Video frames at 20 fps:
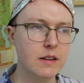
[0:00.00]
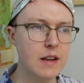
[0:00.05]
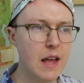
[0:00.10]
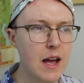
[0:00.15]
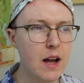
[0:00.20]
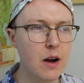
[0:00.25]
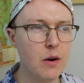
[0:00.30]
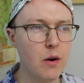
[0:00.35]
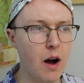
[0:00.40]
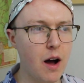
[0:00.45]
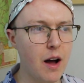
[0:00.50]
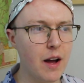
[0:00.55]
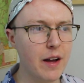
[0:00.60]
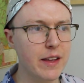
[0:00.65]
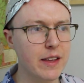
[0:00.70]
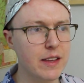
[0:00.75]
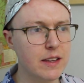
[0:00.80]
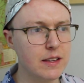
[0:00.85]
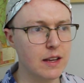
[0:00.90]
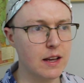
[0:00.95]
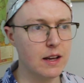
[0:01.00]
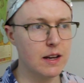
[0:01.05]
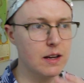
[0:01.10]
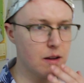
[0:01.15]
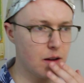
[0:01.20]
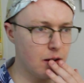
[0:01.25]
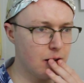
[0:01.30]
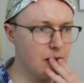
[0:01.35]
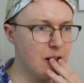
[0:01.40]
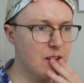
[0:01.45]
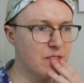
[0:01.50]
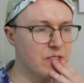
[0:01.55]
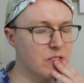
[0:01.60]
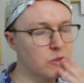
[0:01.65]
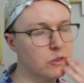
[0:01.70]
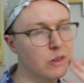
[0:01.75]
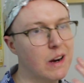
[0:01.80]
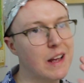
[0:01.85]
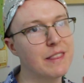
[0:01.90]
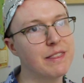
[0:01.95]
Now, I haven't
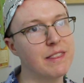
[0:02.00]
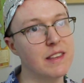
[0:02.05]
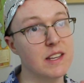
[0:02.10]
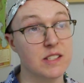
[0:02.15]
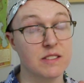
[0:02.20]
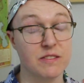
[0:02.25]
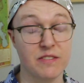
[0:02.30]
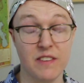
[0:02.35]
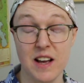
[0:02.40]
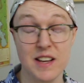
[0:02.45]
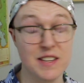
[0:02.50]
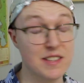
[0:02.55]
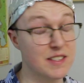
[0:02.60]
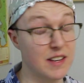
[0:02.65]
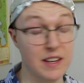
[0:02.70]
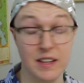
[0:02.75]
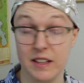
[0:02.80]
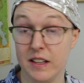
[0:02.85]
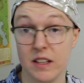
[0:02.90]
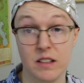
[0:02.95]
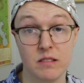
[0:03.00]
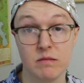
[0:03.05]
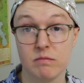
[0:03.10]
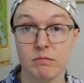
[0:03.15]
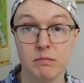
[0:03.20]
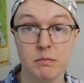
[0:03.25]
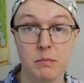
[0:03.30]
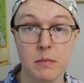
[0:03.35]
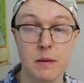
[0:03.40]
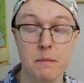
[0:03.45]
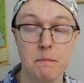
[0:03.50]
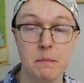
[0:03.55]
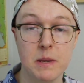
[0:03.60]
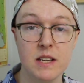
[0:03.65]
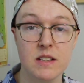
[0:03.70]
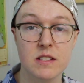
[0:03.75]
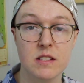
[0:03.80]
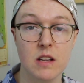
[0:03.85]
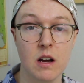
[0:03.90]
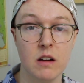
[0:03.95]
read this fascinating
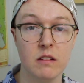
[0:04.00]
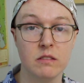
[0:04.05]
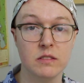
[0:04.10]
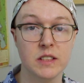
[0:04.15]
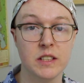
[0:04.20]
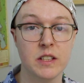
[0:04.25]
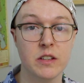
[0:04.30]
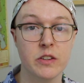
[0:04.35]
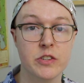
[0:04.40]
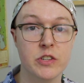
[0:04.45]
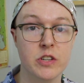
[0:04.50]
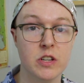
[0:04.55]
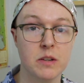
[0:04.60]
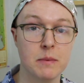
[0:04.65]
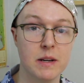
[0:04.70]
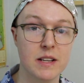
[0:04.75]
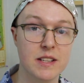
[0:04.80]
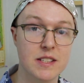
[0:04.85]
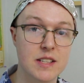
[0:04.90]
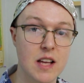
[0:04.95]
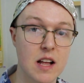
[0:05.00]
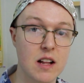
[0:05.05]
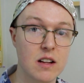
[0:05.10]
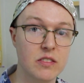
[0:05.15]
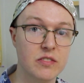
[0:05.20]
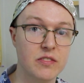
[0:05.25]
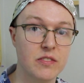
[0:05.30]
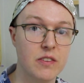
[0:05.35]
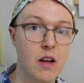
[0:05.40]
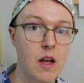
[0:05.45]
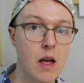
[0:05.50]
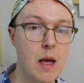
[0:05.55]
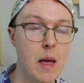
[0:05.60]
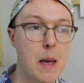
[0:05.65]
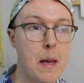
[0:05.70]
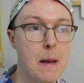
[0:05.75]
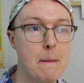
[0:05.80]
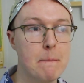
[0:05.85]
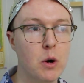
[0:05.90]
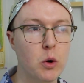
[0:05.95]
piece of literature myself,
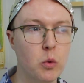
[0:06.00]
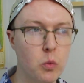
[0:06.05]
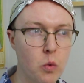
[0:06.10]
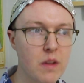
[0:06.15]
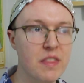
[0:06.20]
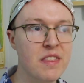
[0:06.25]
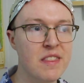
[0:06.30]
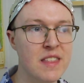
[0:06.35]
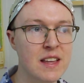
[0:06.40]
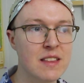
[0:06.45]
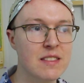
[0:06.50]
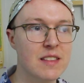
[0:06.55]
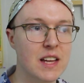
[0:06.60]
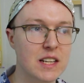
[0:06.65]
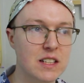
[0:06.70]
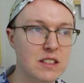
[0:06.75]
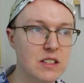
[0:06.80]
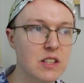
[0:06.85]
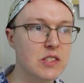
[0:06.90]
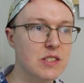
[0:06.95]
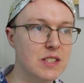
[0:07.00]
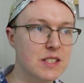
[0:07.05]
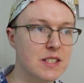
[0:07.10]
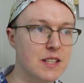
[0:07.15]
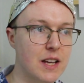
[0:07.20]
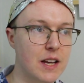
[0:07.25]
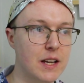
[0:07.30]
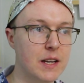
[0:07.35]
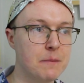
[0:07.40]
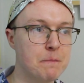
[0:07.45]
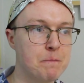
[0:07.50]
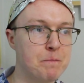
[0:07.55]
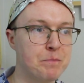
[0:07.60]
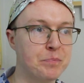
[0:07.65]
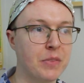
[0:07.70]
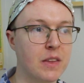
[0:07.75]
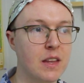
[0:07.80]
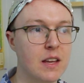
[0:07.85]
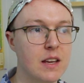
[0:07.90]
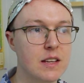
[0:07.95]
but one thing that it doesn't say
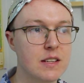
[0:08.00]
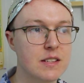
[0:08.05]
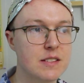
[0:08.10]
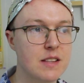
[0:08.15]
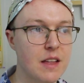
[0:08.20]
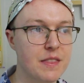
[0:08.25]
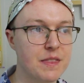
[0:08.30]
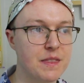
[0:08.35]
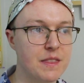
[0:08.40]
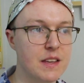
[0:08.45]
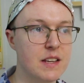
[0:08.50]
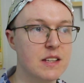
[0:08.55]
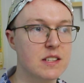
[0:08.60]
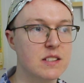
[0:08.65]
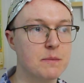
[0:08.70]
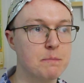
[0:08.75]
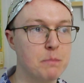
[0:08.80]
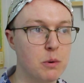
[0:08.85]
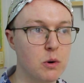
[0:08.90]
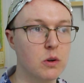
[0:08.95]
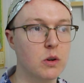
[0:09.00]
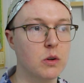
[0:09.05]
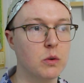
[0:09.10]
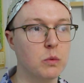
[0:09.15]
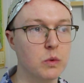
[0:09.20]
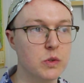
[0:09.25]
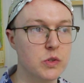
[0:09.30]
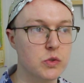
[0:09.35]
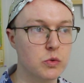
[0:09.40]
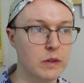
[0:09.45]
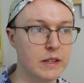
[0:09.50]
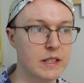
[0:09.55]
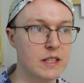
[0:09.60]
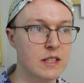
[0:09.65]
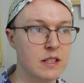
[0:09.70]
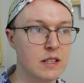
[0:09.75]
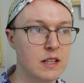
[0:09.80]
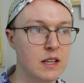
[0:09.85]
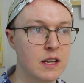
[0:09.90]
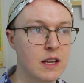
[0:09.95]
is that this book was
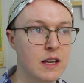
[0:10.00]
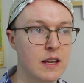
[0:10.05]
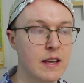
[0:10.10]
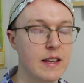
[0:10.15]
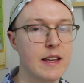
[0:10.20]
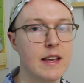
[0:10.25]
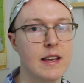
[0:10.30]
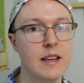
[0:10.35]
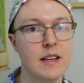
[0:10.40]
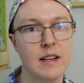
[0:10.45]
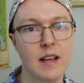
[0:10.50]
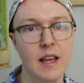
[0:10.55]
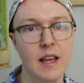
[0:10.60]
written in